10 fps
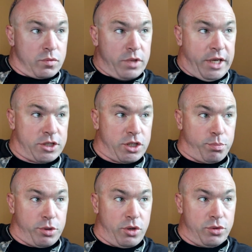Nancy
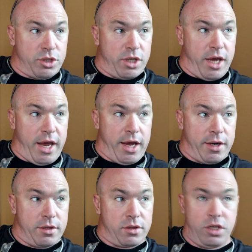Pelosi
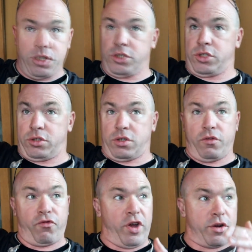had these
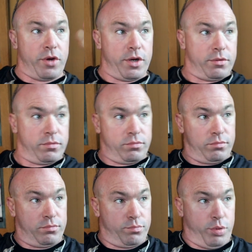Confederate
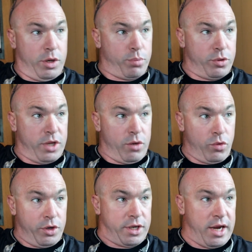people that
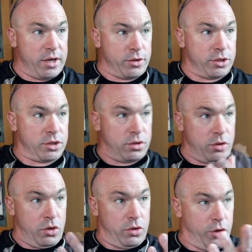were in Congress,
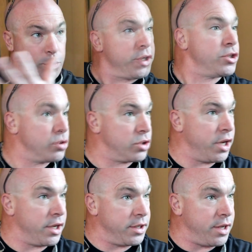their pictures
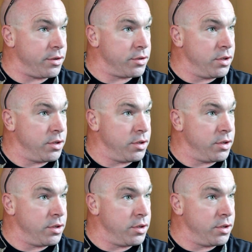taken down,